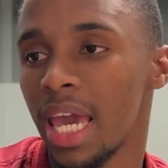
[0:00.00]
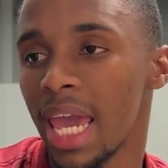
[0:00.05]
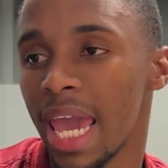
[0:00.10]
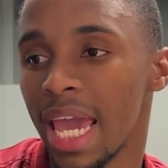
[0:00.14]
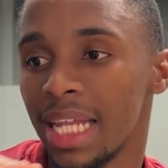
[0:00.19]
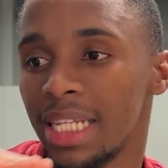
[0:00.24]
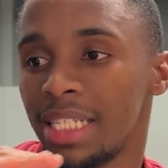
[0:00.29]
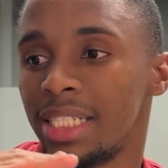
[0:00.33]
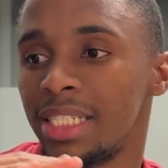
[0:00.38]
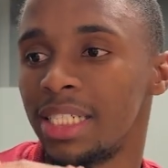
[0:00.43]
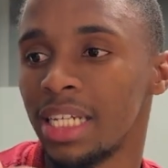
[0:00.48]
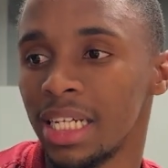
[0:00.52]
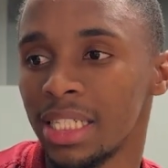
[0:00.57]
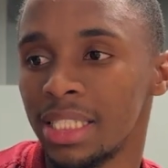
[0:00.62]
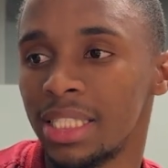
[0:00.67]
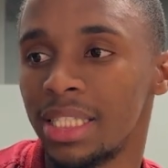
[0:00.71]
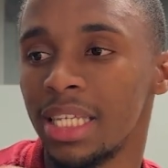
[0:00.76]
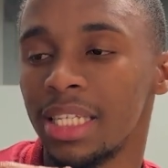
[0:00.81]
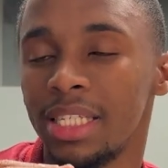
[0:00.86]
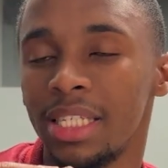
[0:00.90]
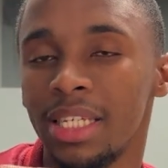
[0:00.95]
It's
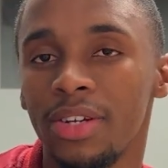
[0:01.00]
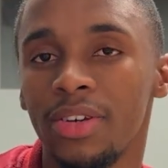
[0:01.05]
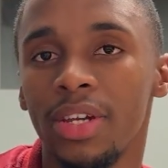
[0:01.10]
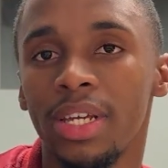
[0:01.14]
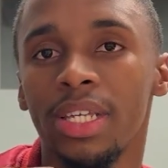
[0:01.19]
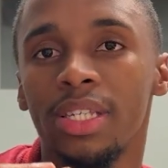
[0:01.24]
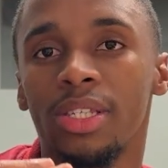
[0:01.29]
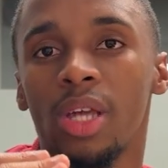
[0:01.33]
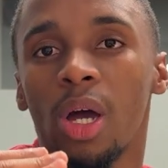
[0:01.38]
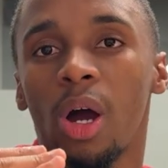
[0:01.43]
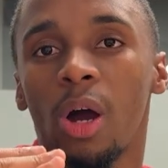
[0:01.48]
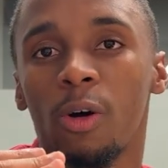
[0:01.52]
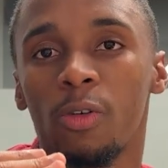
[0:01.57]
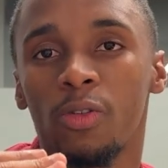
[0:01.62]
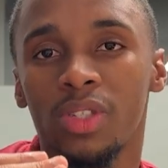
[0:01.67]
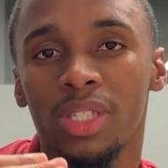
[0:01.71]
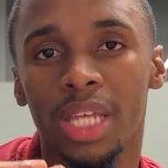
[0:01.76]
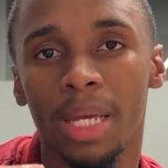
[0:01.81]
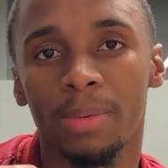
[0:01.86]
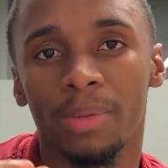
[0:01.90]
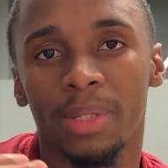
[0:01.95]
just the series of
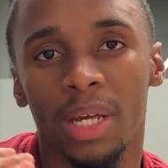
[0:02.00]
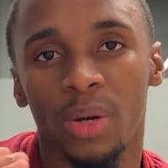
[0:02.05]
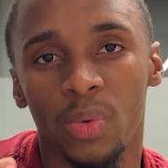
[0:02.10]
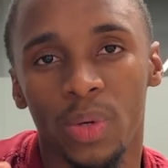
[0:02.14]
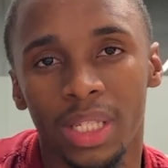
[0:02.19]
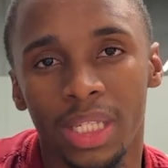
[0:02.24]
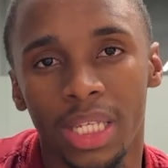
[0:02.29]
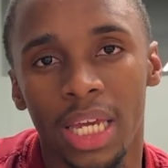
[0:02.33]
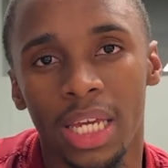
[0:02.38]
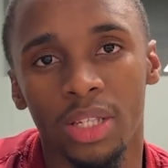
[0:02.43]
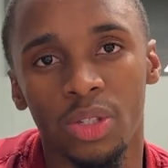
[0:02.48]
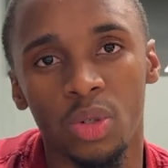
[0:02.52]
steps that we take